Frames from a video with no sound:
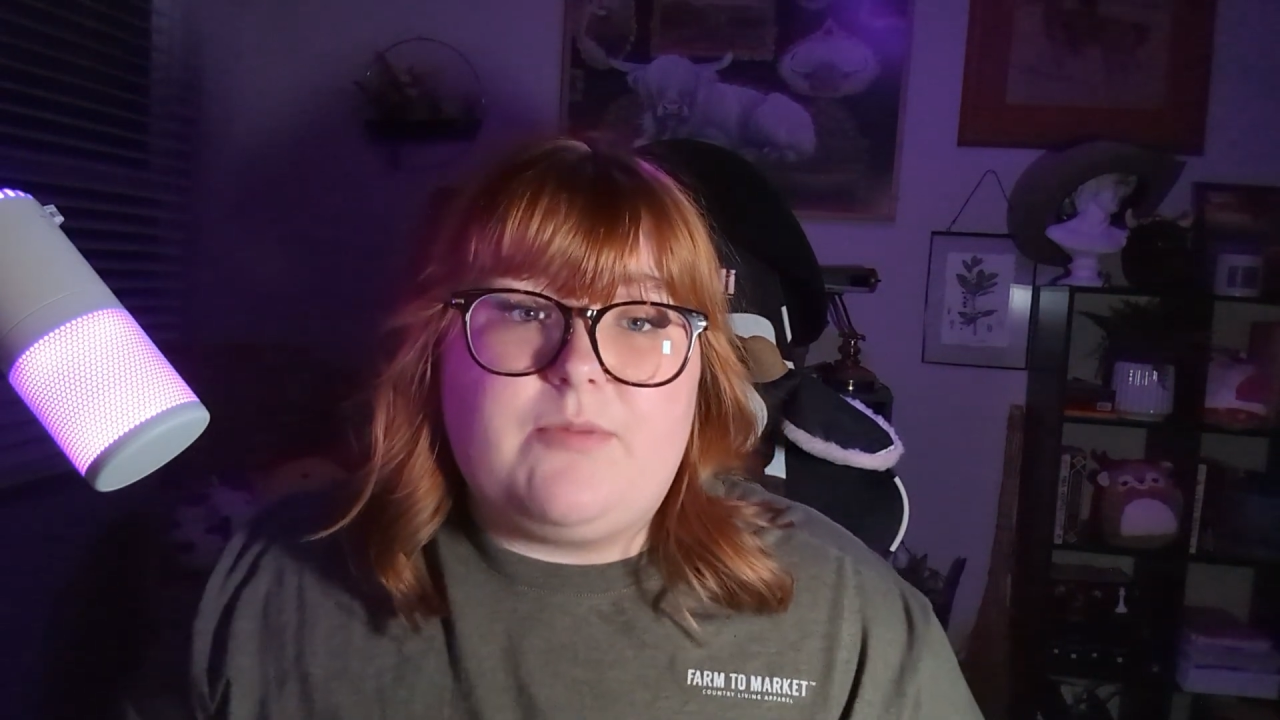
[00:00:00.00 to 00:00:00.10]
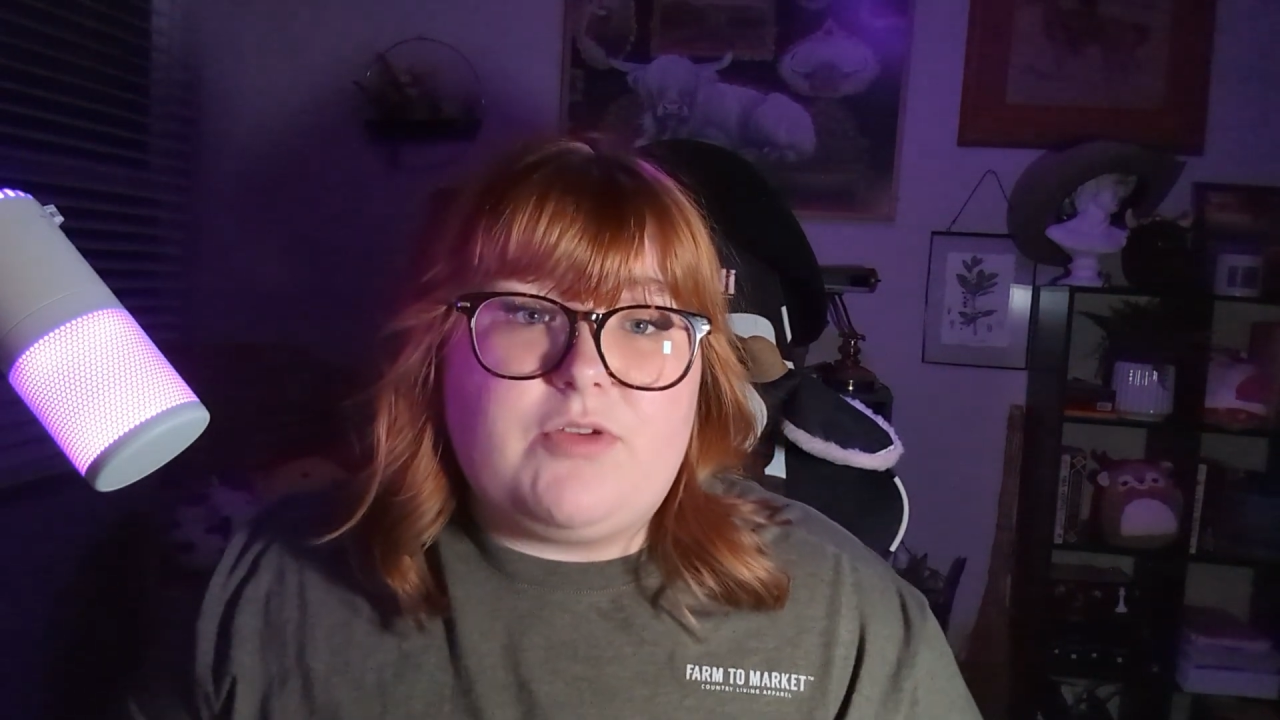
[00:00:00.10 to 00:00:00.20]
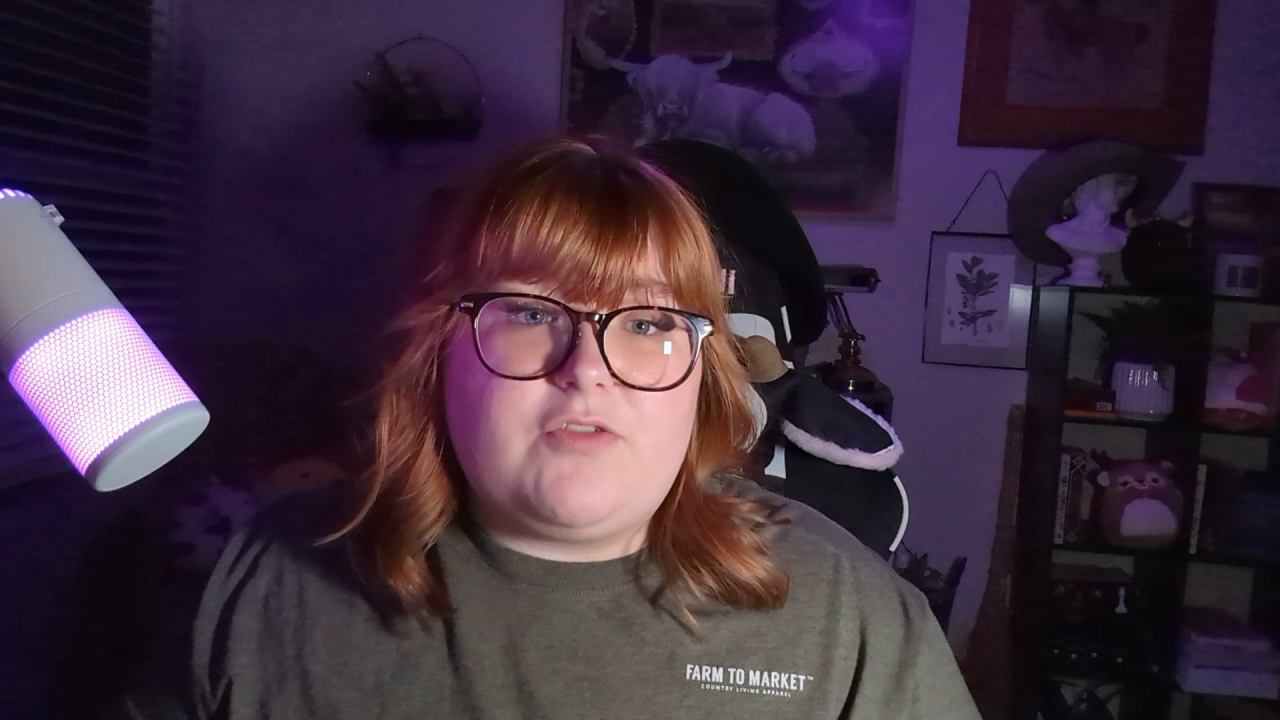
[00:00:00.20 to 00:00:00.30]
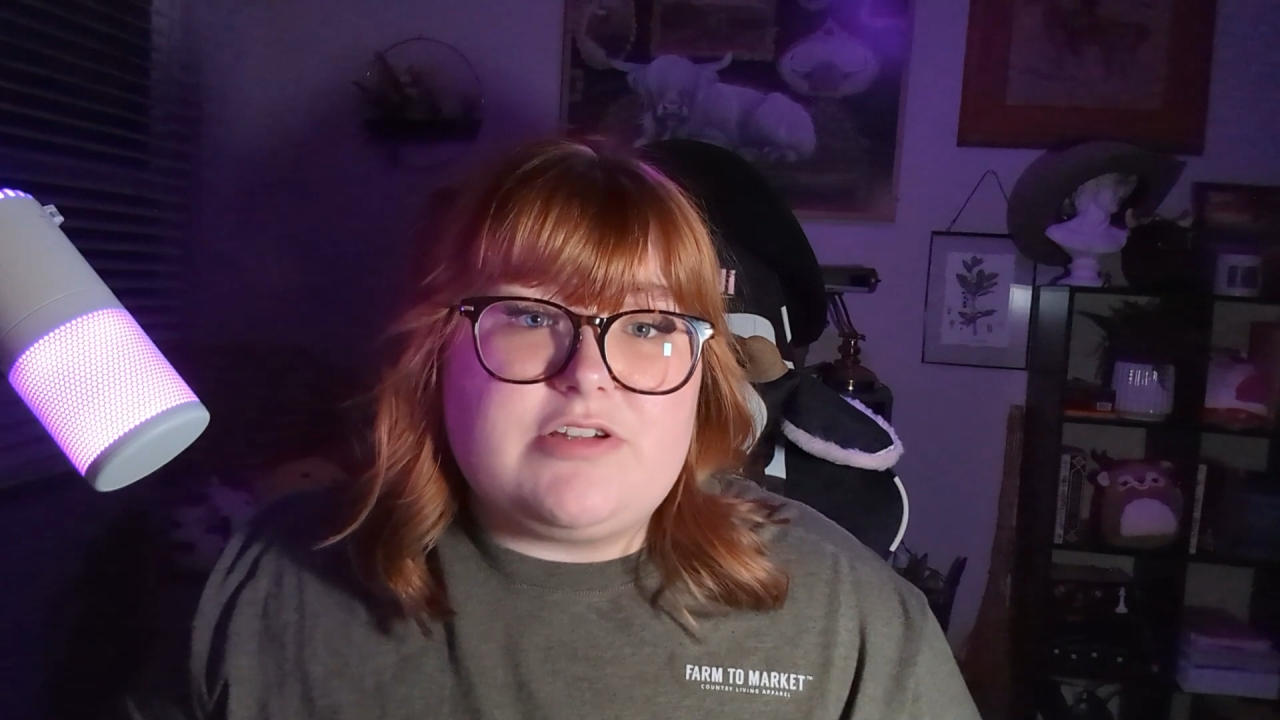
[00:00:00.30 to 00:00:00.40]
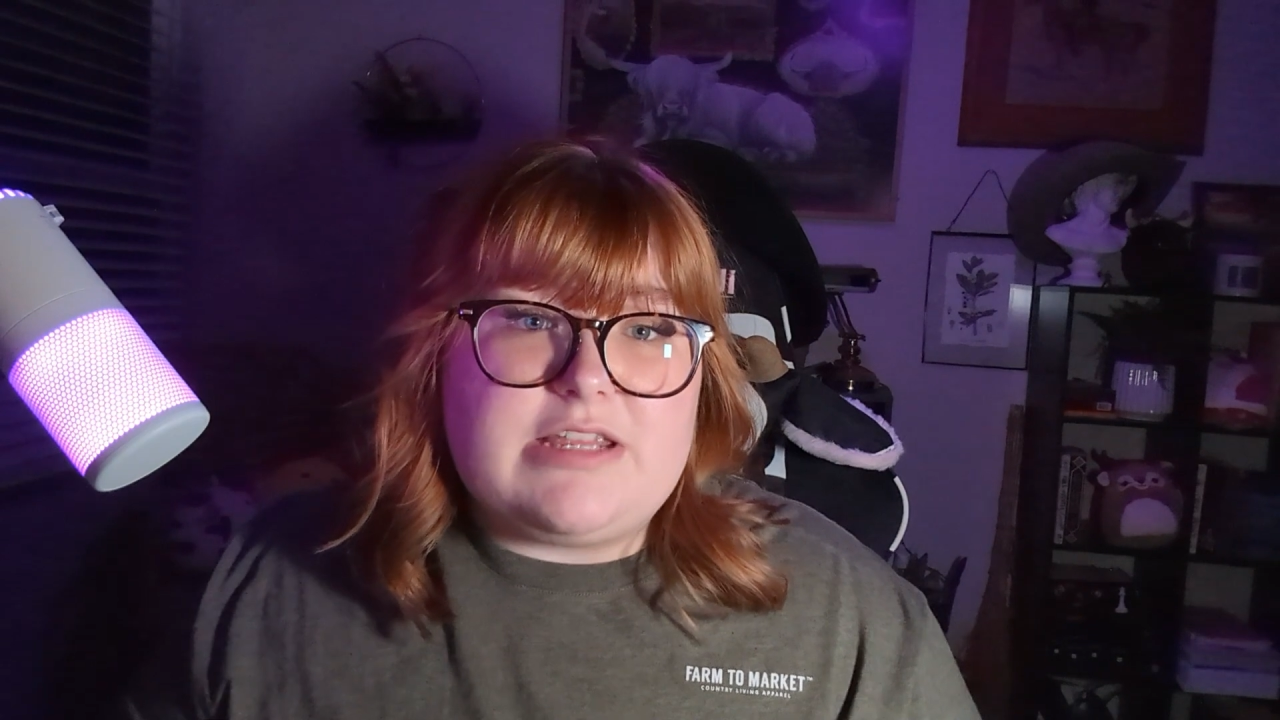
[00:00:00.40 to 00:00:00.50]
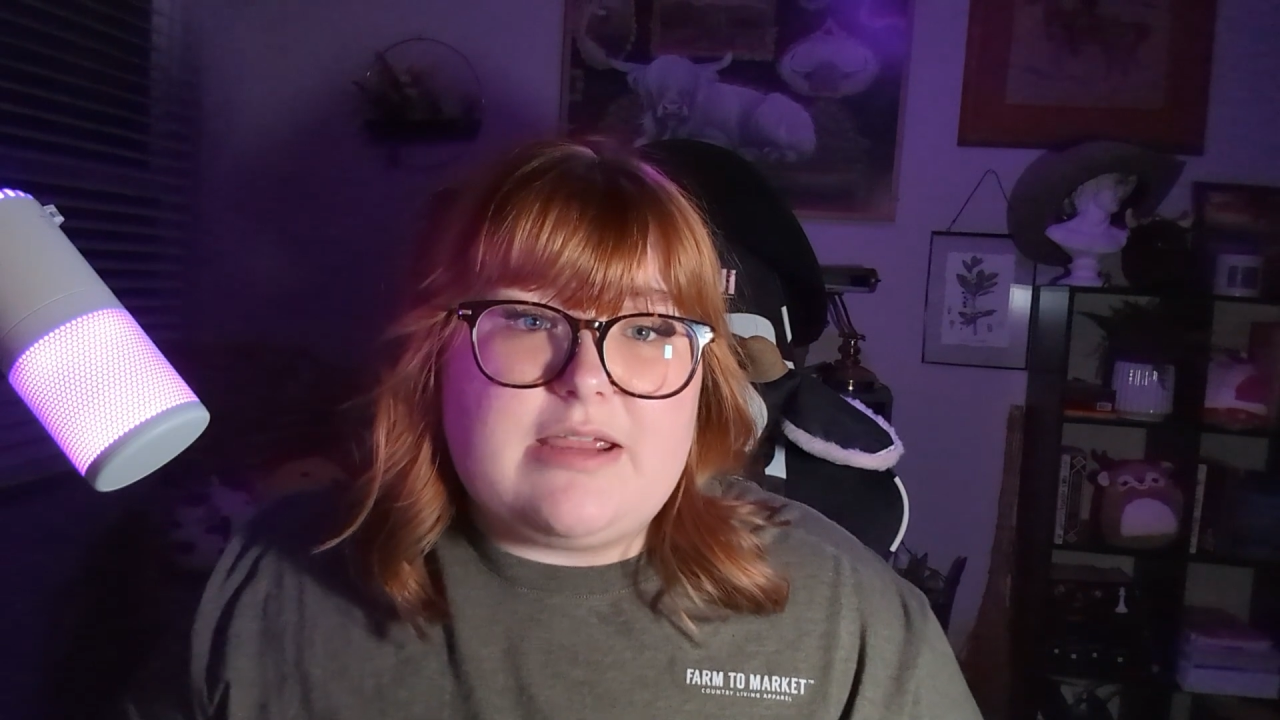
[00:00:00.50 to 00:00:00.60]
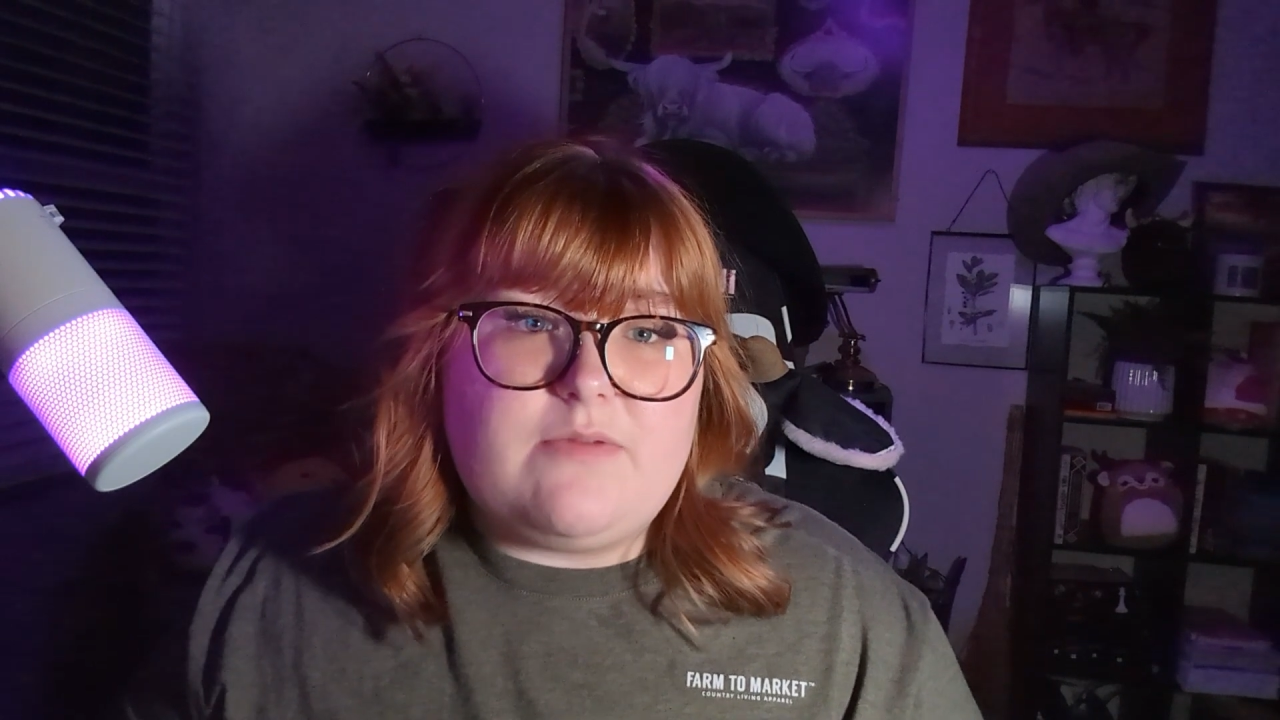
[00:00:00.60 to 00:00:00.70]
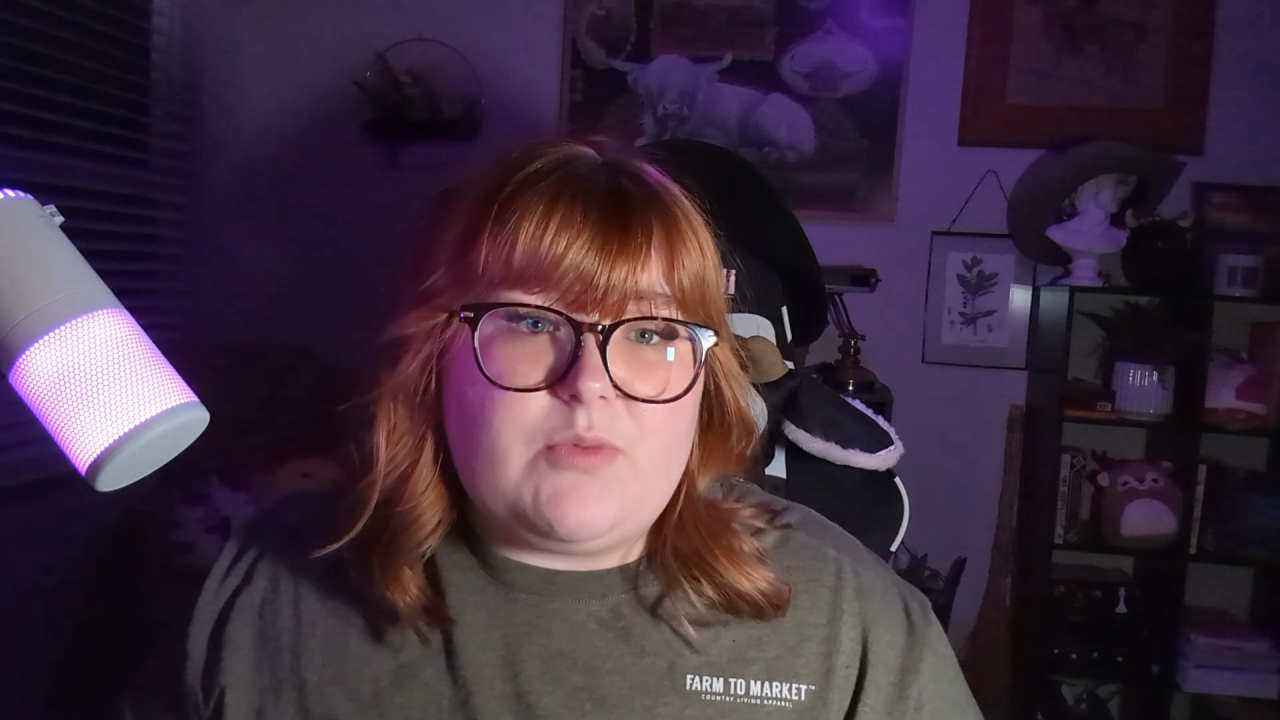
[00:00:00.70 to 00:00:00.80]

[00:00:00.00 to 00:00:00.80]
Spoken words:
The first game